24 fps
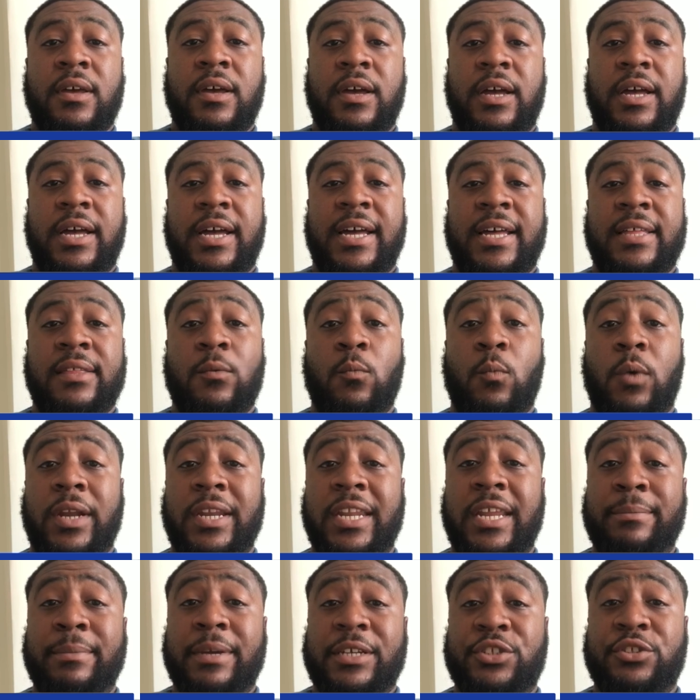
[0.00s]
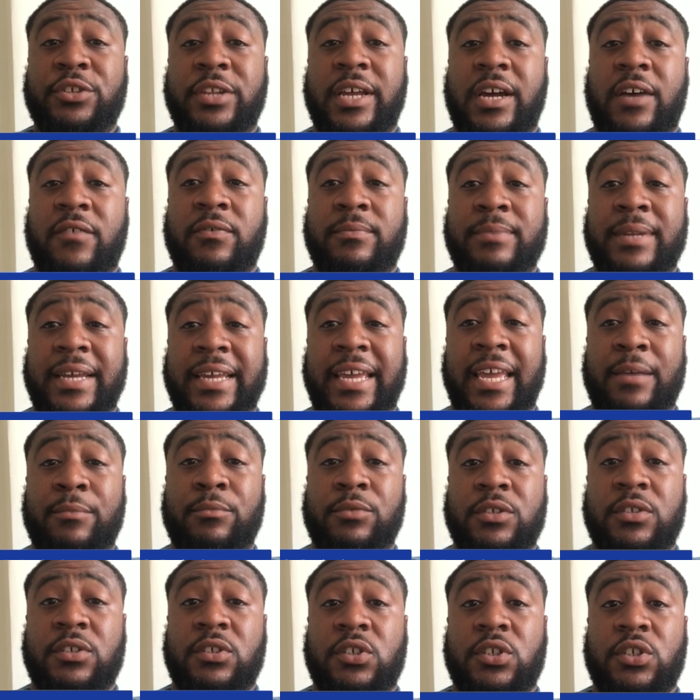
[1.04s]
One name that stood out from that game
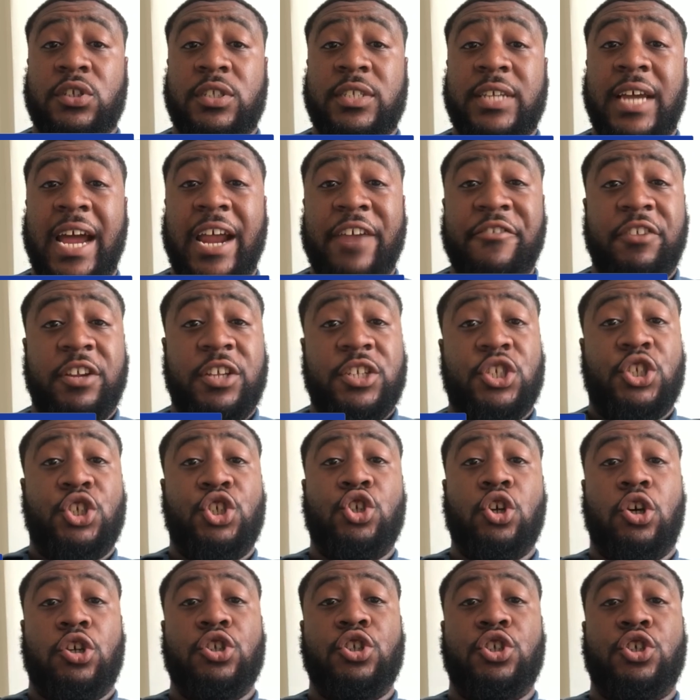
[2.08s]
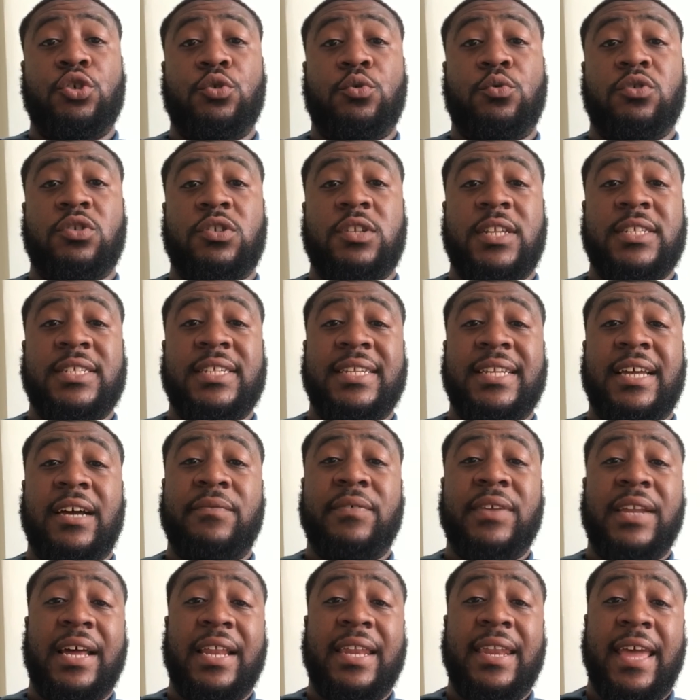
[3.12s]
was Tyrese John-Jules. Listen out
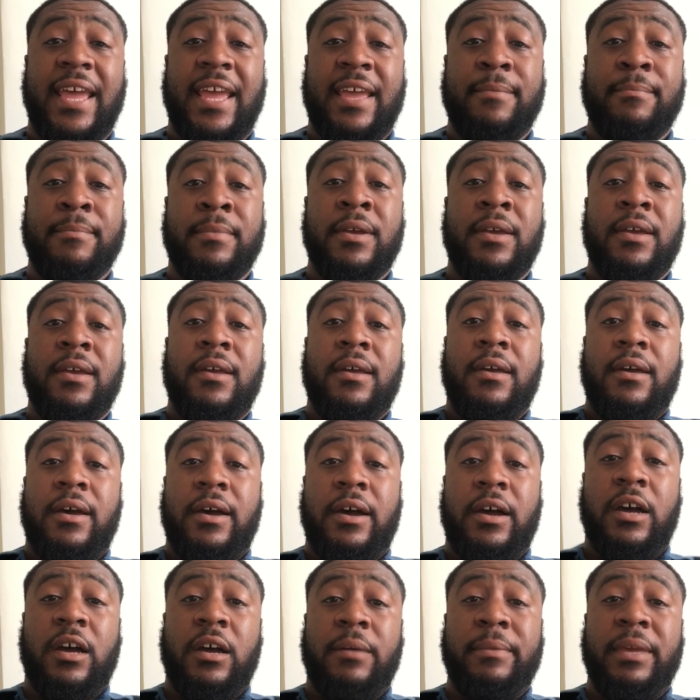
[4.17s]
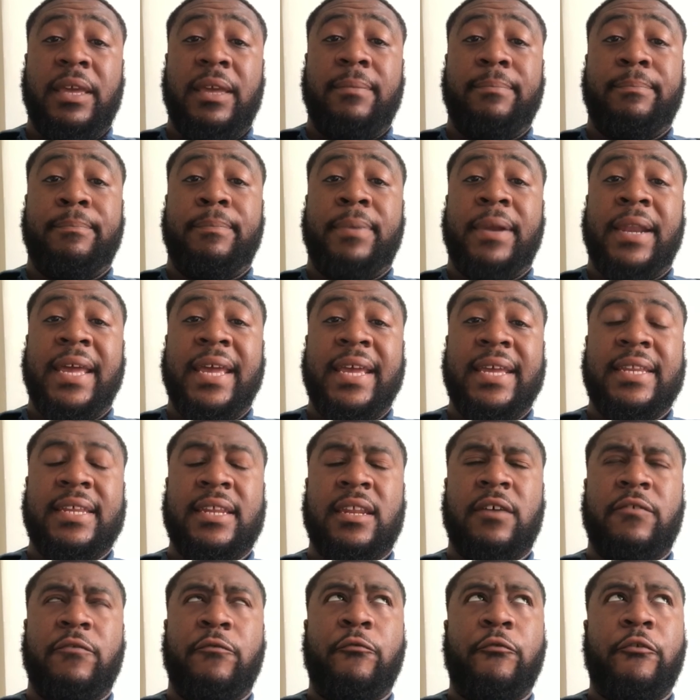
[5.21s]
for that name. He played
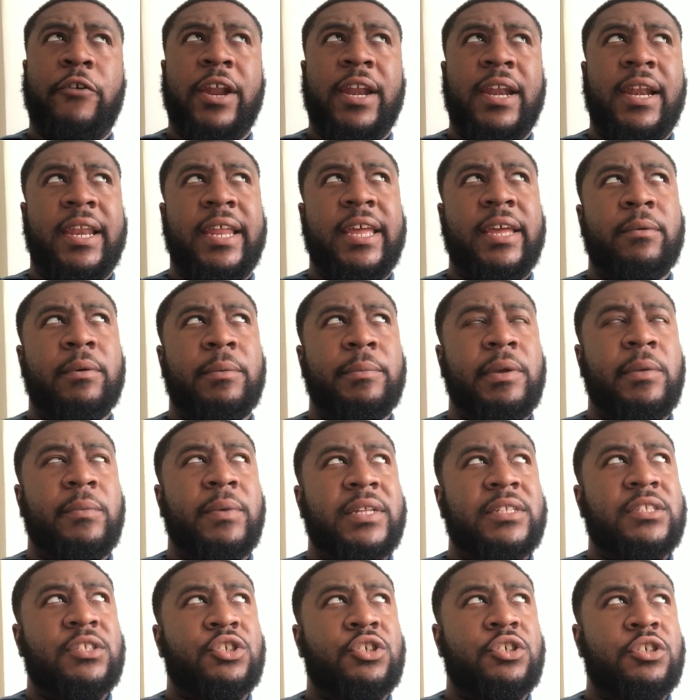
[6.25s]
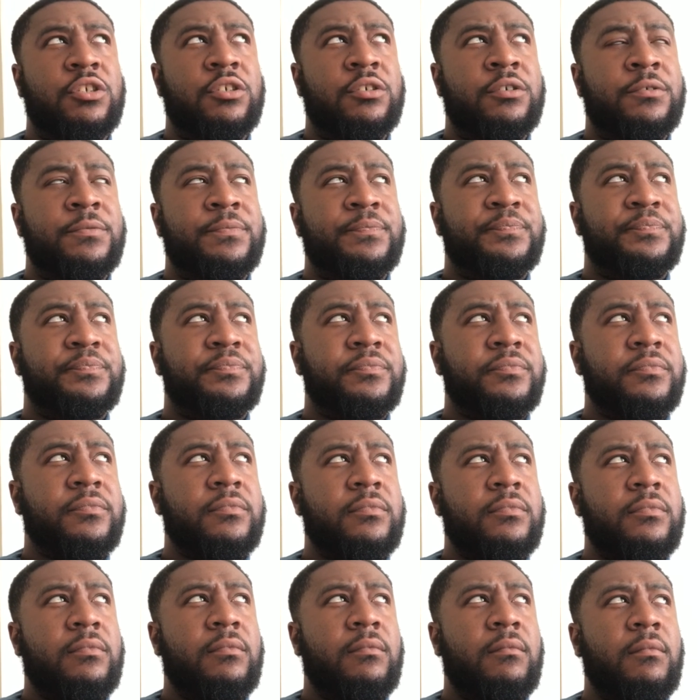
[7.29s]
in a friendly when we went to
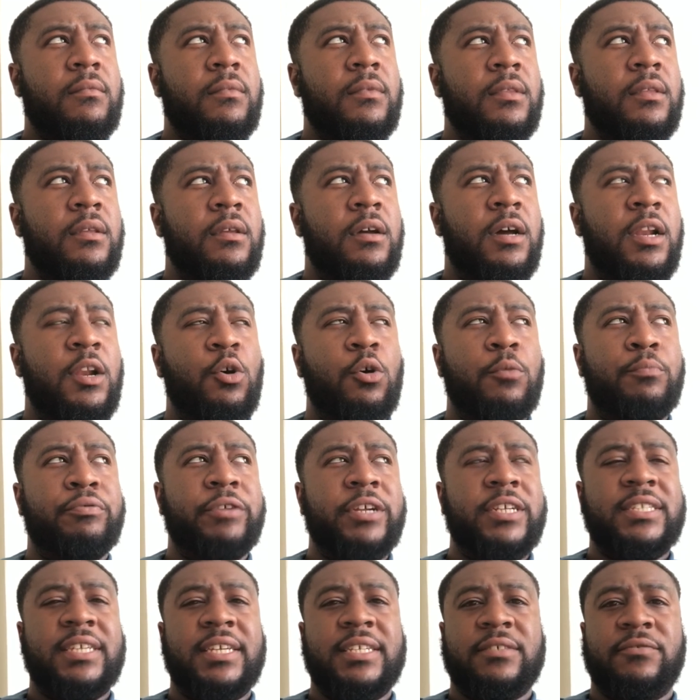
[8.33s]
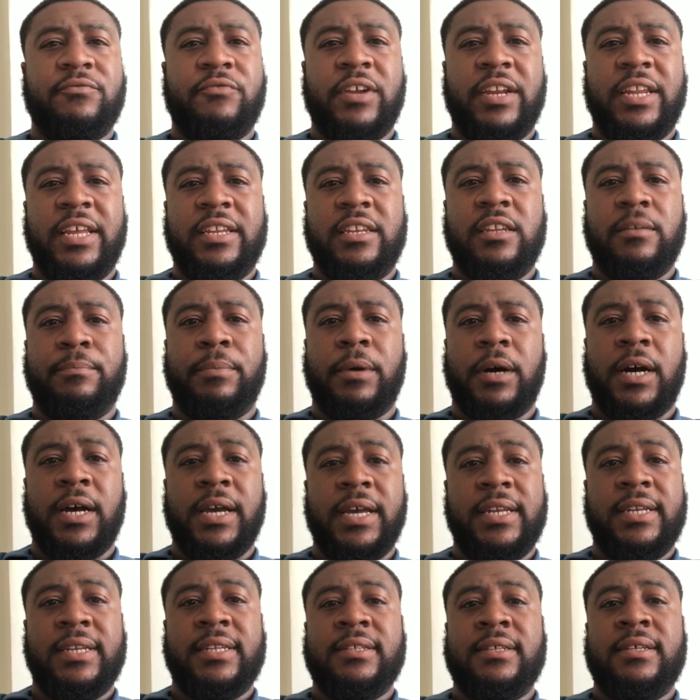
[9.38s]
a little pre-season friendly in
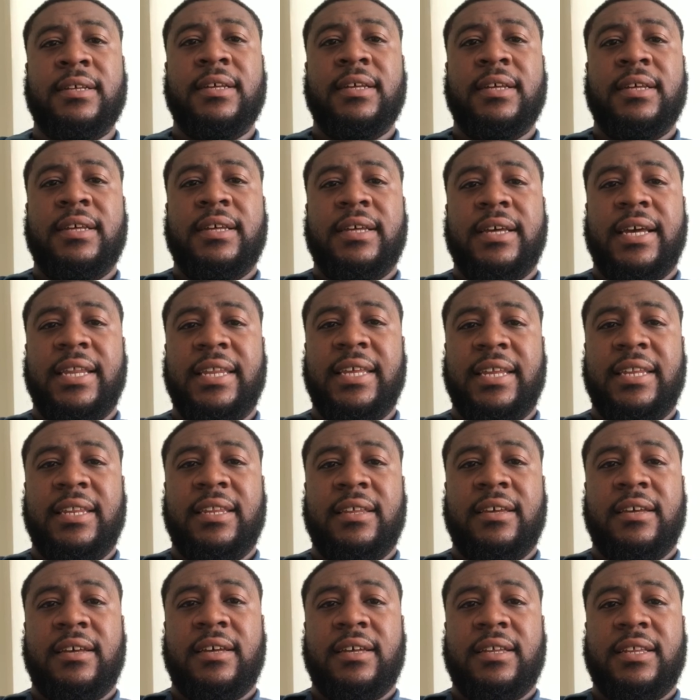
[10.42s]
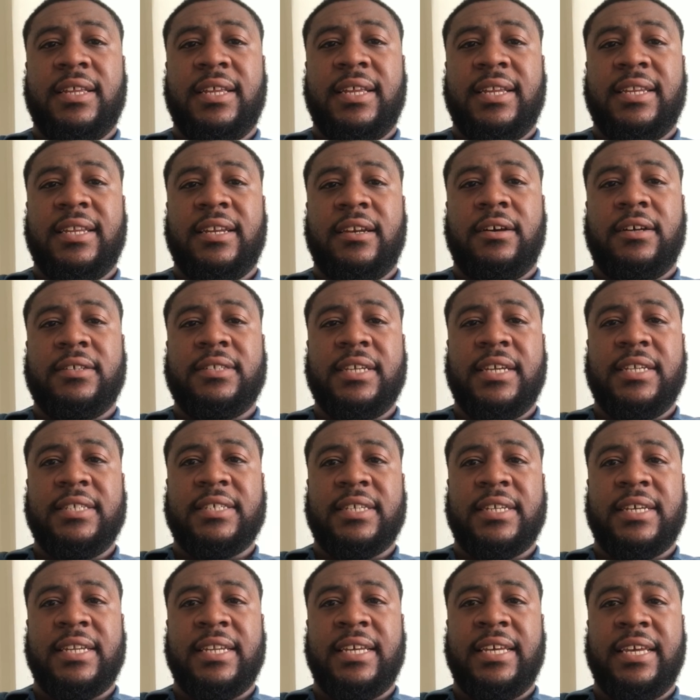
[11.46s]
Dubai and at the end of the last
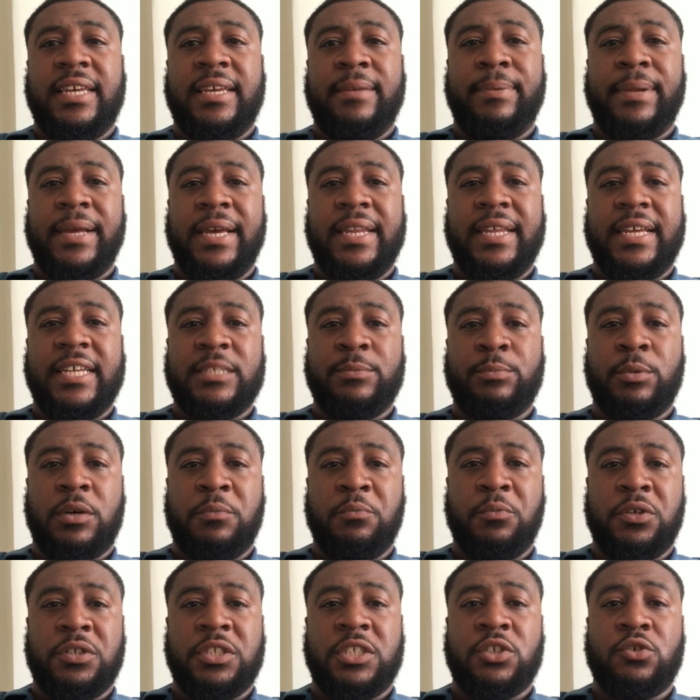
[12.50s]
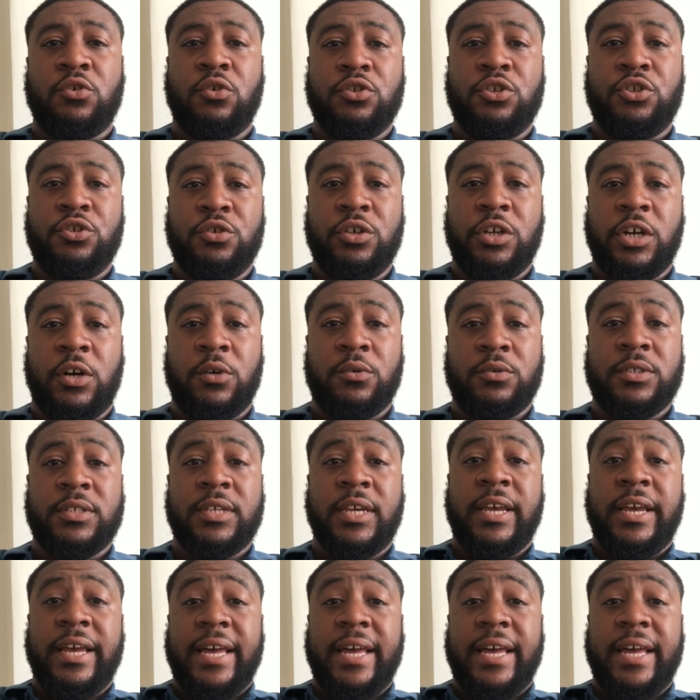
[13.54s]
season, and he played against Boreham Wood, scored two goals,